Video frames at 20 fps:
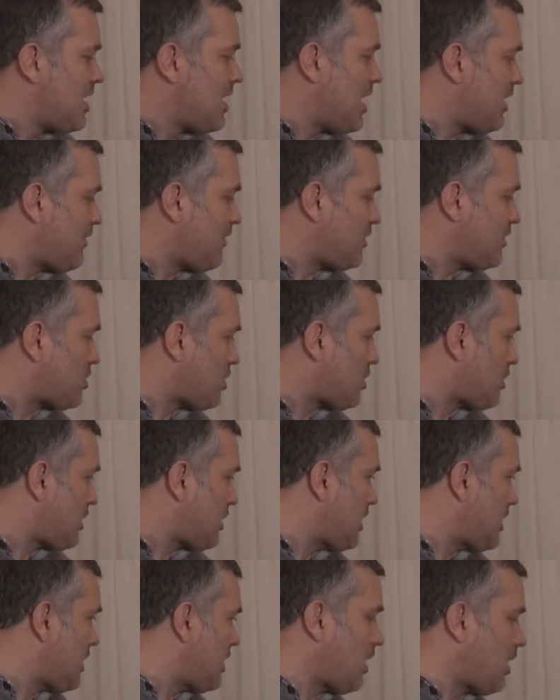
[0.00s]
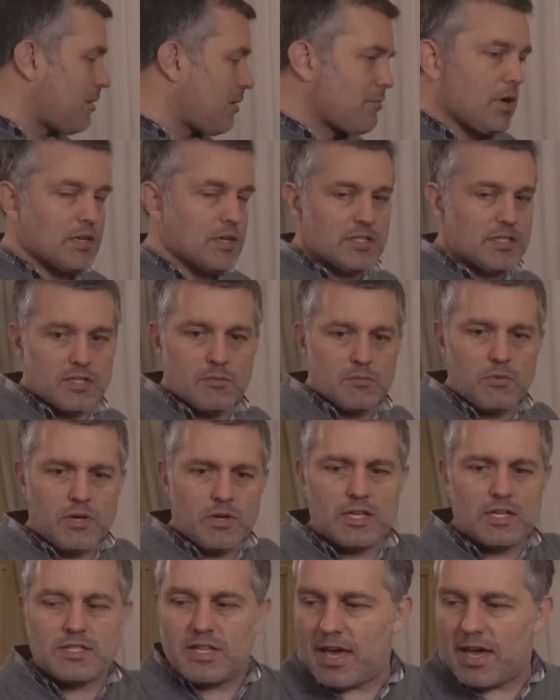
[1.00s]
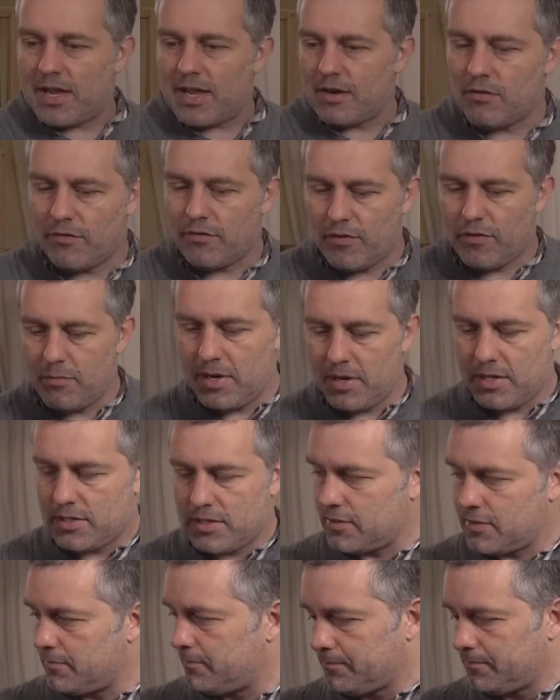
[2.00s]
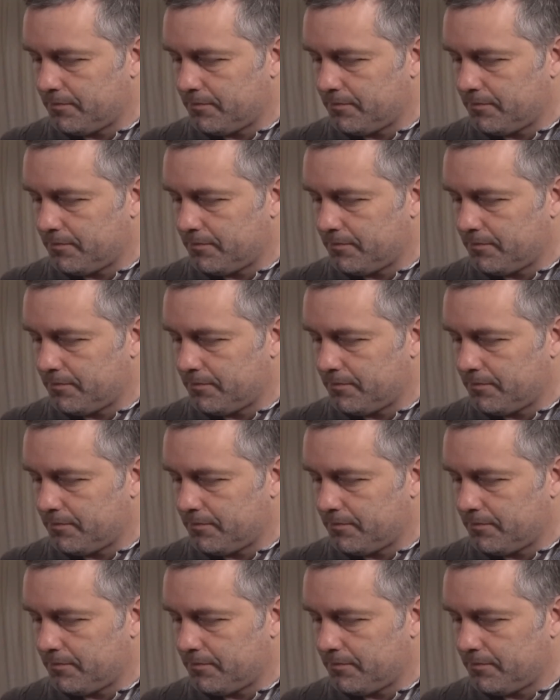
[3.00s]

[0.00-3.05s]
And if you turn it, it unpauses. We'll get to that here in a few minutes.